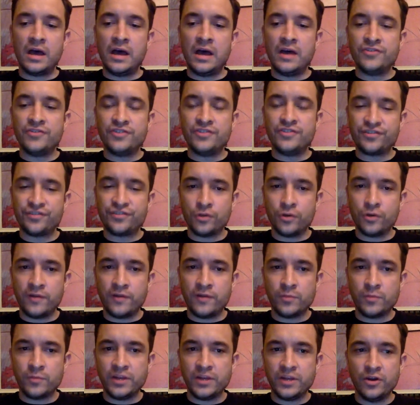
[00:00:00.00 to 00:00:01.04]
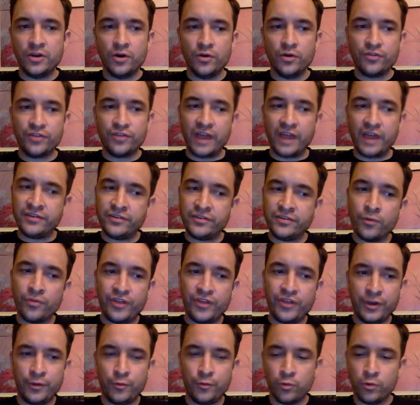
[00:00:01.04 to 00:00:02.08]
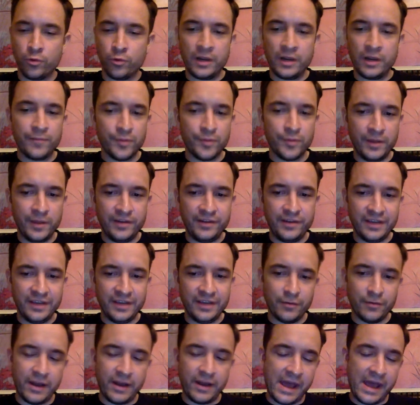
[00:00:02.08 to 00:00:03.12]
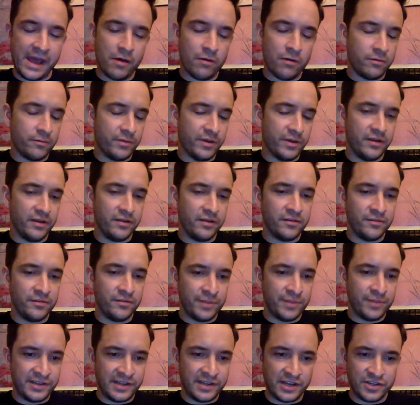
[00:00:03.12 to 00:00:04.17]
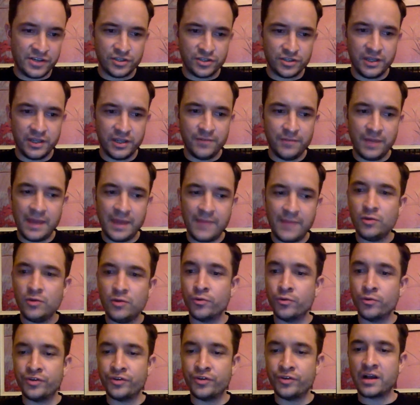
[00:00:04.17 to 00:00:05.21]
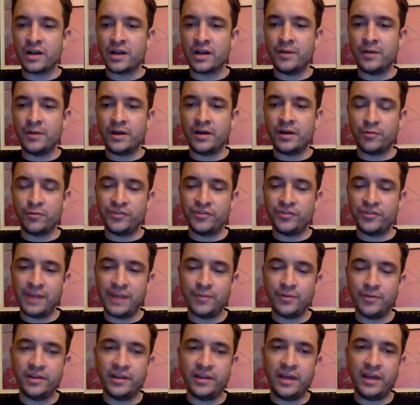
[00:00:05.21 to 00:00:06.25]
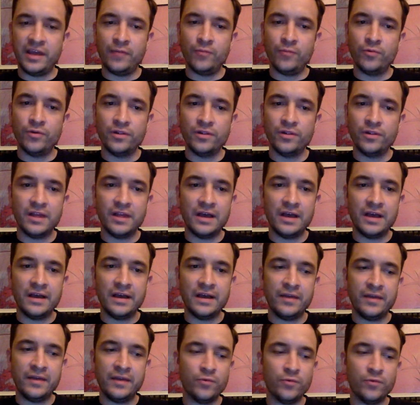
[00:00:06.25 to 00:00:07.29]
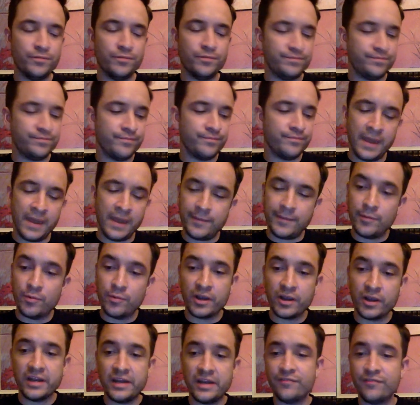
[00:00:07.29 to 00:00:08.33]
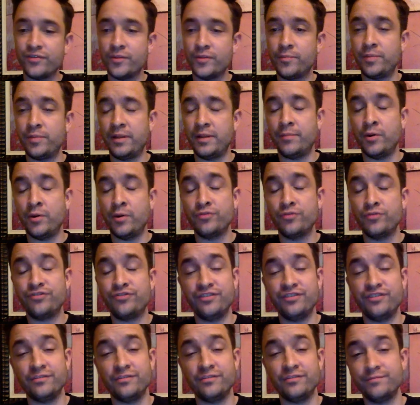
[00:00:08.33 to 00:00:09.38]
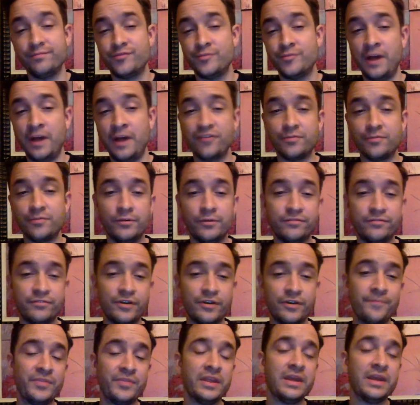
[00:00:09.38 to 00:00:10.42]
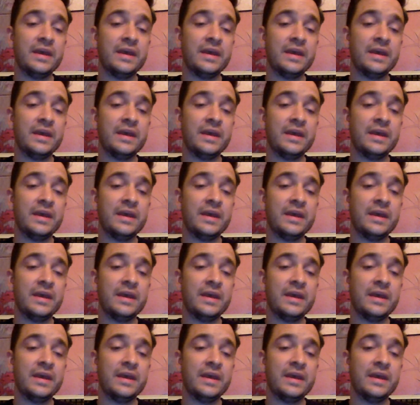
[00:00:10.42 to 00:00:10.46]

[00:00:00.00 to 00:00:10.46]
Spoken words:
Just so everybody knows, I don't think we're implementing it right now, but potentially maybe we'll talk about it, we'll table it, and we'll maybe bring it in for the postseason. It's possible. So.